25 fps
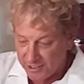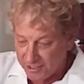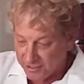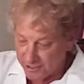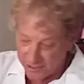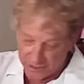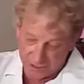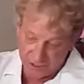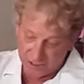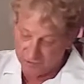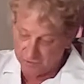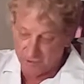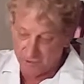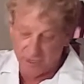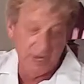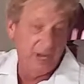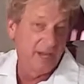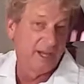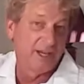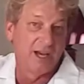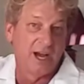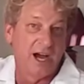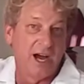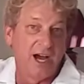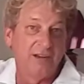this is what
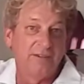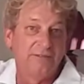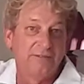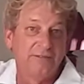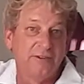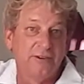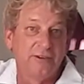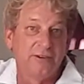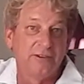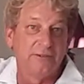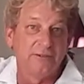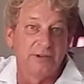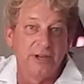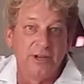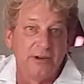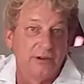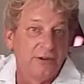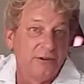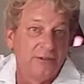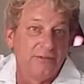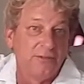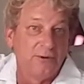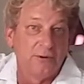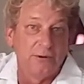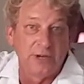I got for
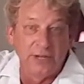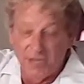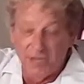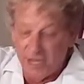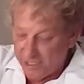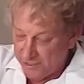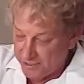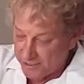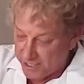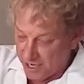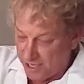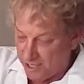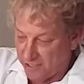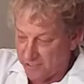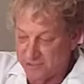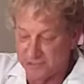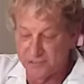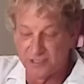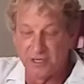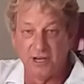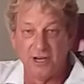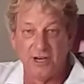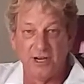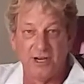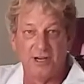
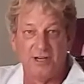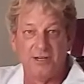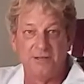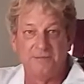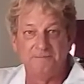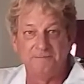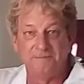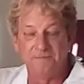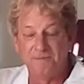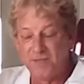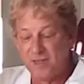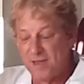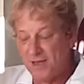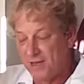$348.